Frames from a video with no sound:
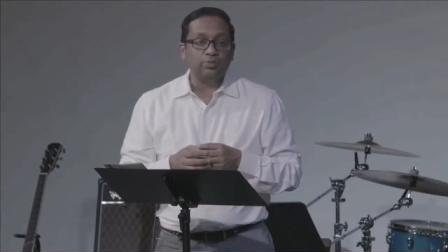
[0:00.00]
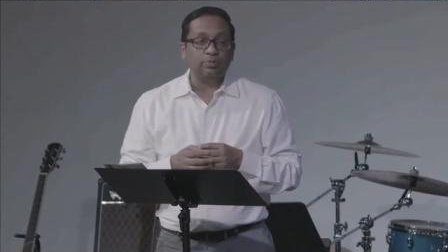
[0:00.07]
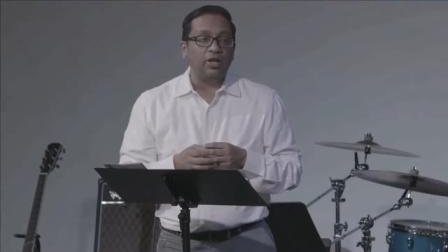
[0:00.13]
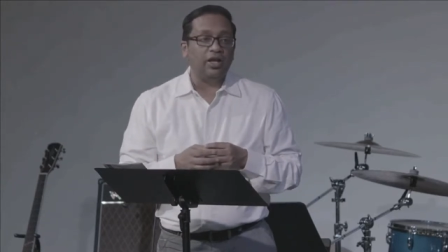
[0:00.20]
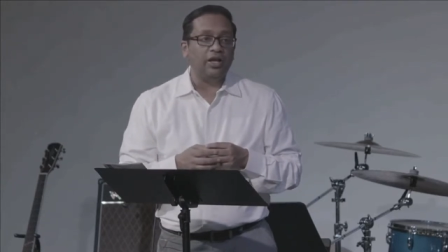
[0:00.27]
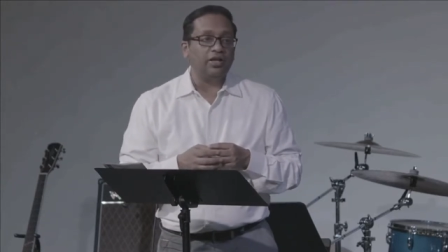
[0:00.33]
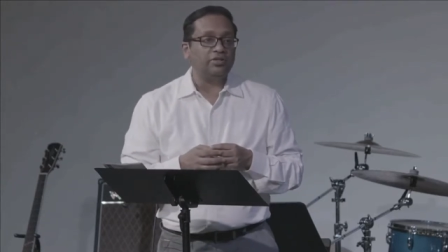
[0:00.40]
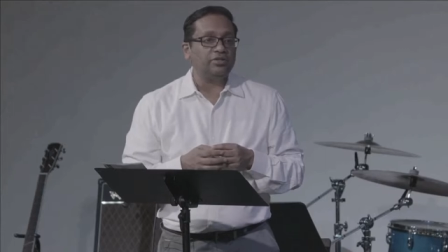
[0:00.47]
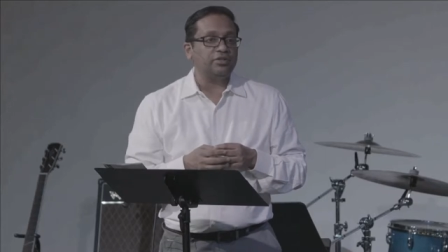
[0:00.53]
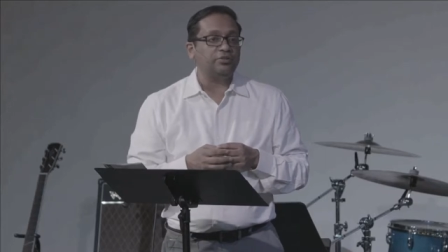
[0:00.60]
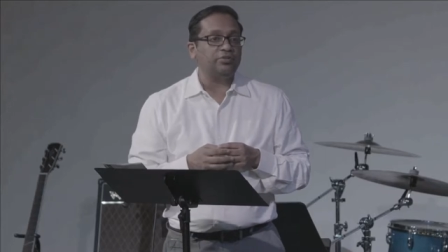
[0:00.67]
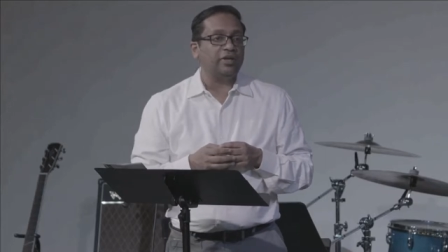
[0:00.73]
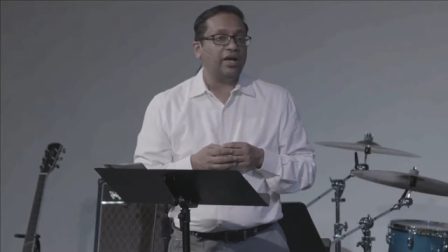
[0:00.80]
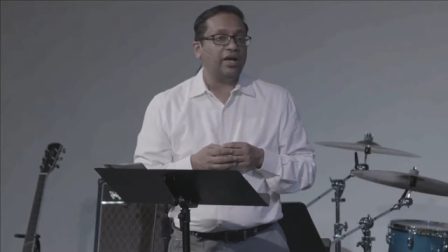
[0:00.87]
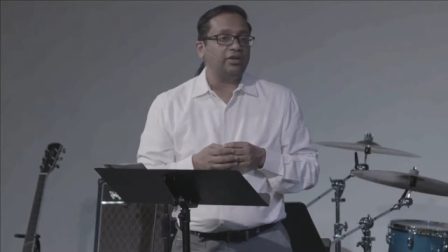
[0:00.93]
blind to the
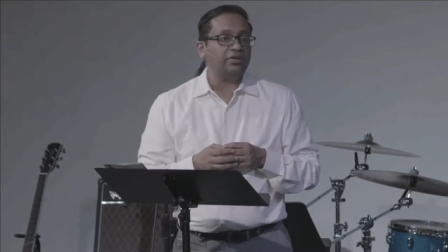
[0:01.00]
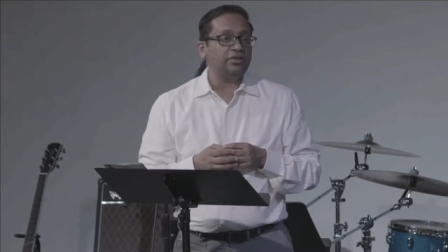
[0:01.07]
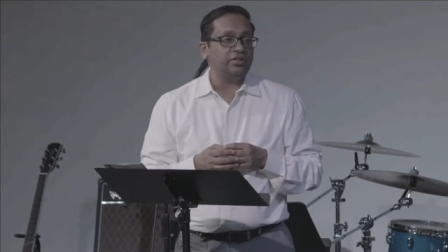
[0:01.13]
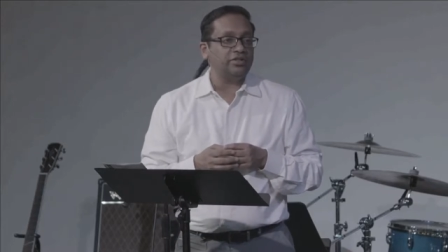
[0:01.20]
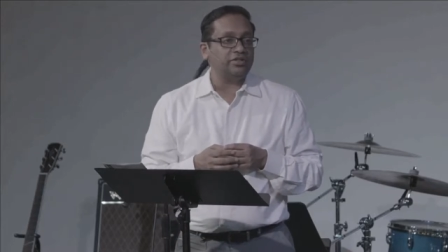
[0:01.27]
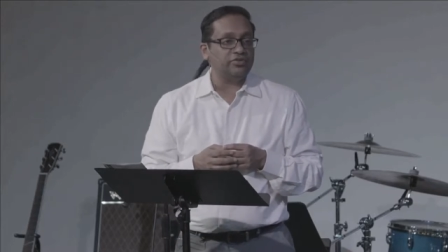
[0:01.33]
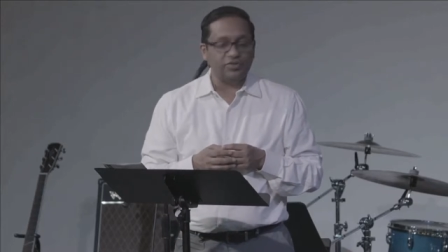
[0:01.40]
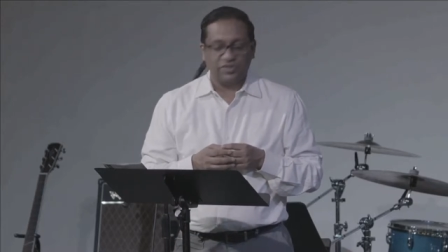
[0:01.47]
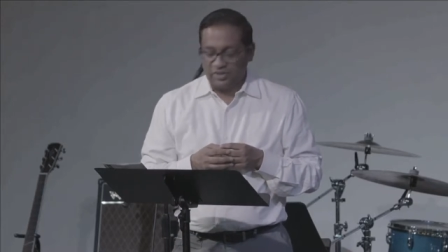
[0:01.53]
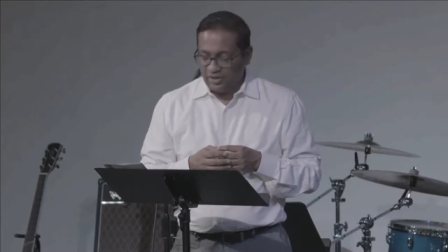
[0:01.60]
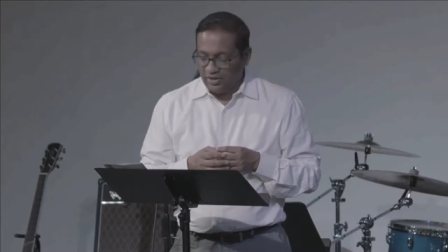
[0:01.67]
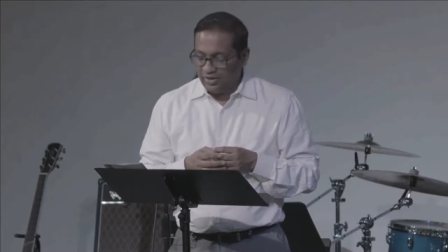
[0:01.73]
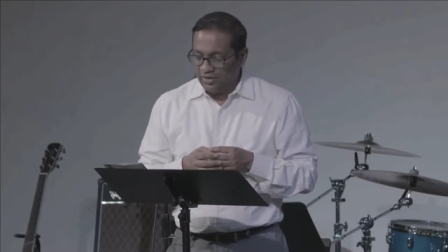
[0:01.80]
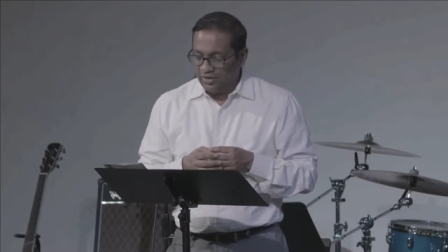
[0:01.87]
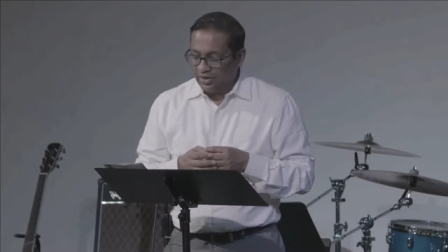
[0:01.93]
realities of
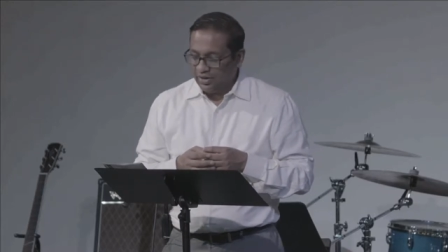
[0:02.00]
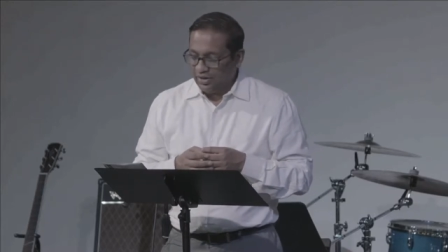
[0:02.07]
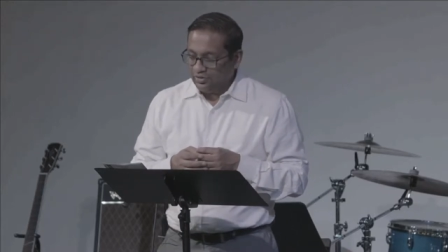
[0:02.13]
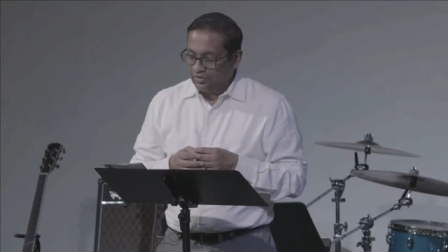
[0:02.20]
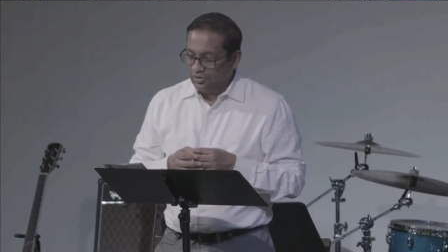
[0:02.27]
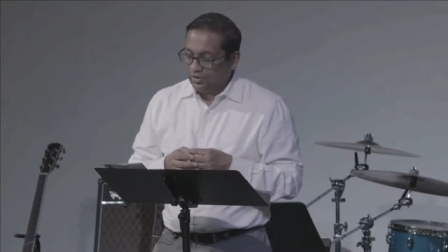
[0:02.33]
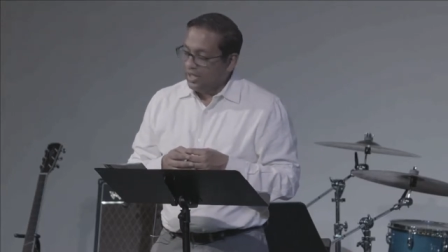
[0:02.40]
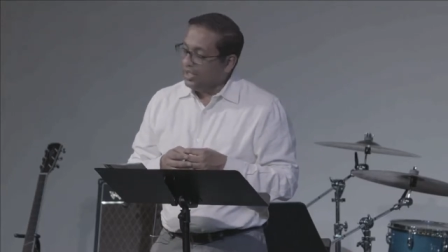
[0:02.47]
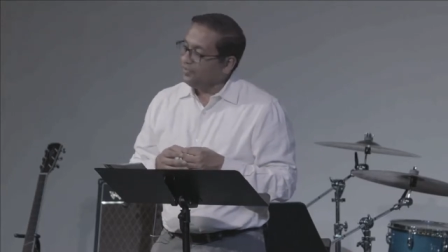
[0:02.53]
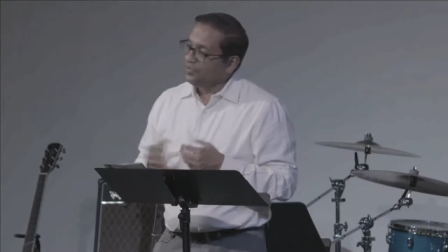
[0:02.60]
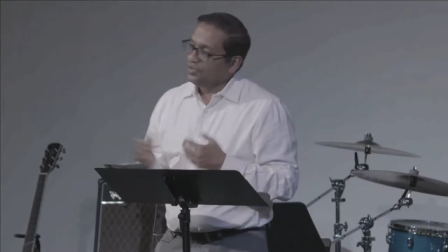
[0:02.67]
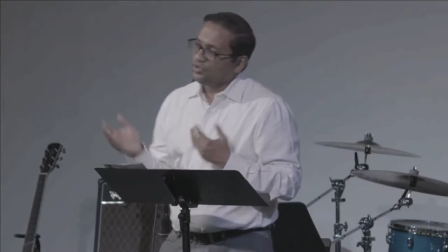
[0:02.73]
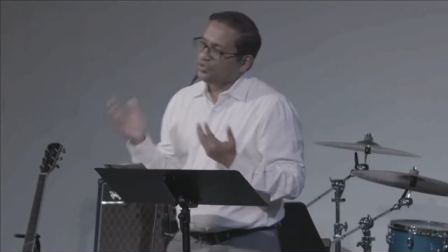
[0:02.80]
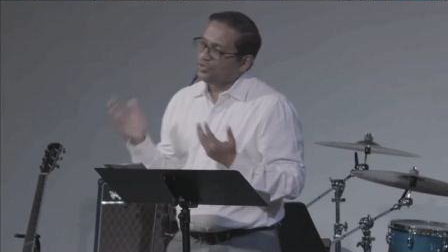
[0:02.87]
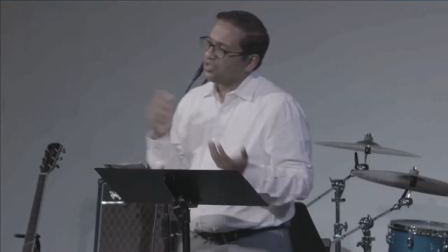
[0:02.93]
sin in your life,
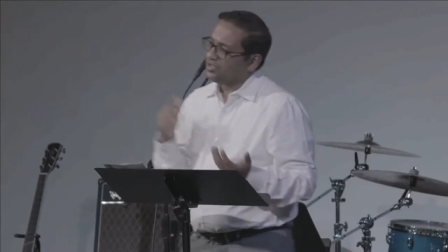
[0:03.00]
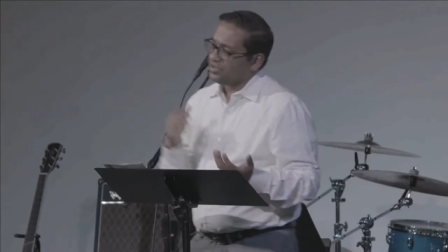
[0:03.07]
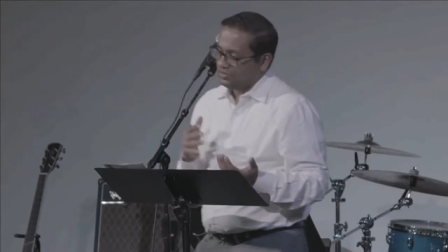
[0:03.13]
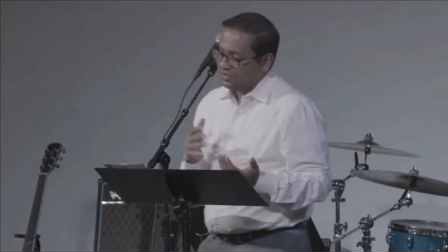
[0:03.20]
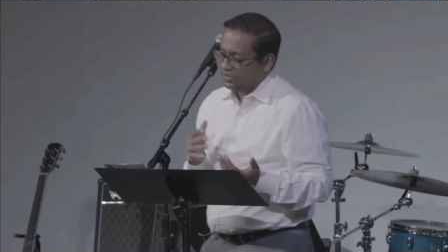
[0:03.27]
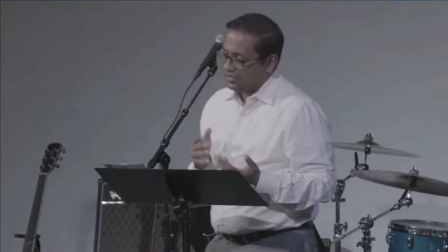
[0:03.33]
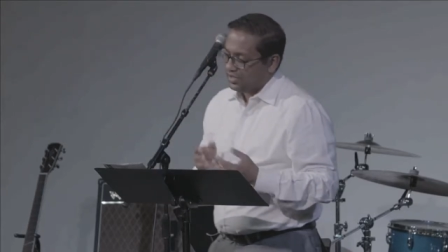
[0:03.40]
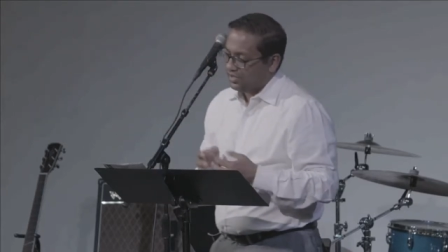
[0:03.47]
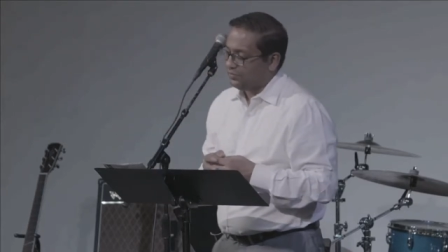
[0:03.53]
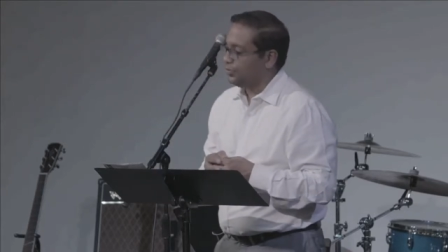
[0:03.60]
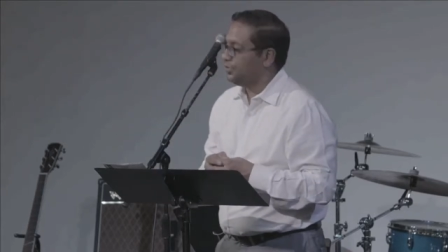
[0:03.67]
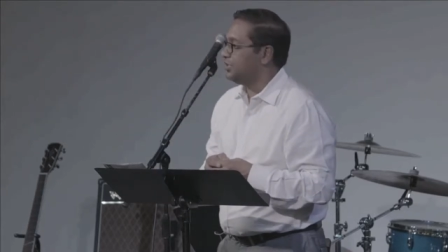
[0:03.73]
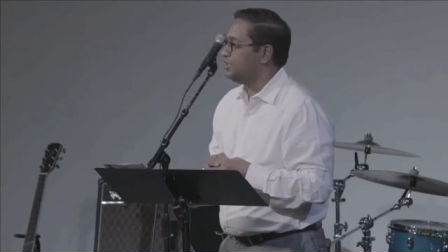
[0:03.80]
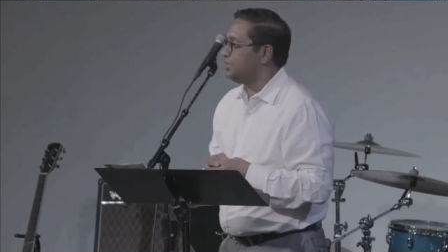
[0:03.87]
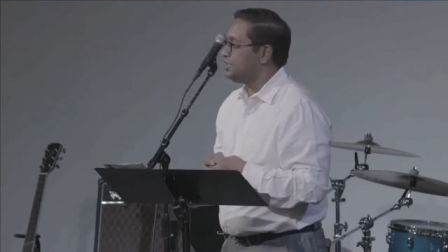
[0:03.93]
the tricks of the devil,
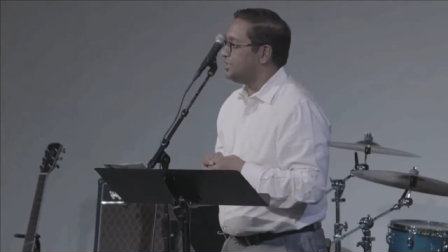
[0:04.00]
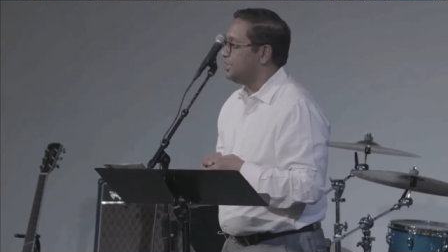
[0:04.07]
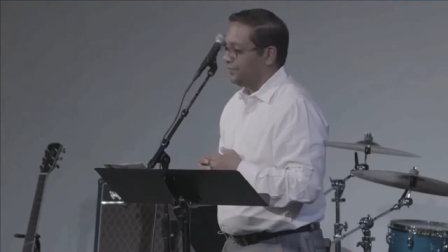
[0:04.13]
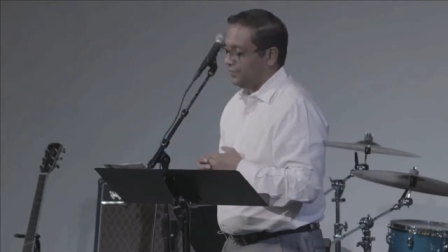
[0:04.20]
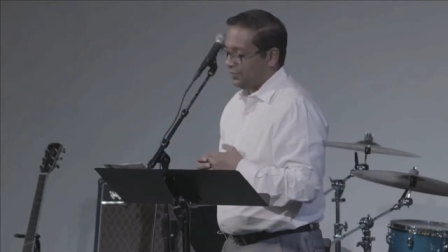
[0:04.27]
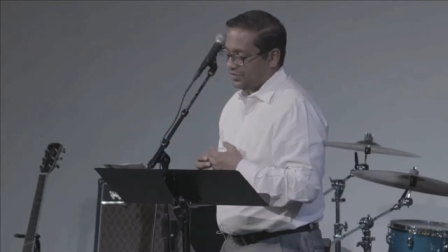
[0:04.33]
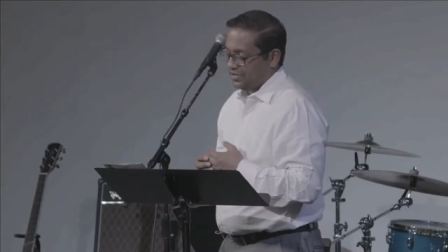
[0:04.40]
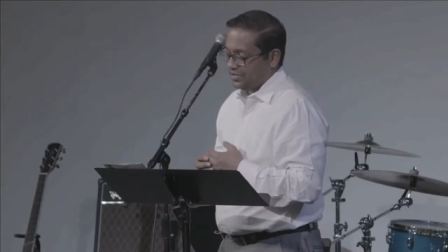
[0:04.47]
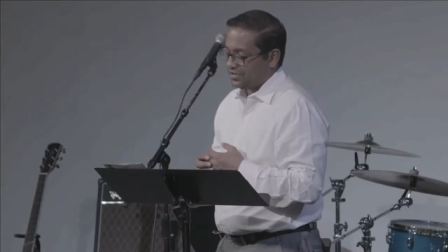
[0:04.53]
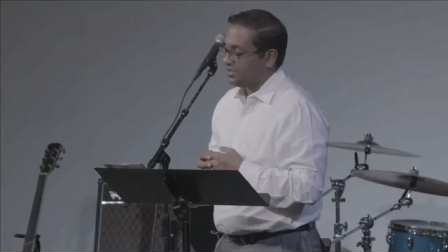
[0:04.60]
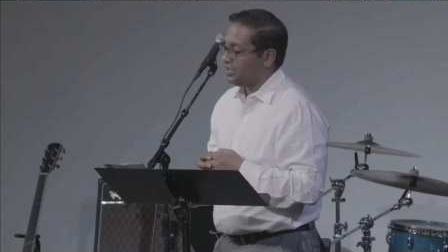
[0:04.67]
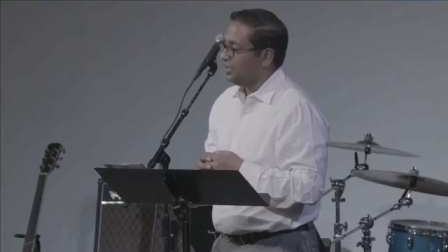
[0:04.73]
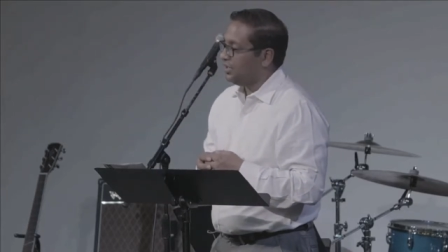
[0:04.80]
the deceitfulness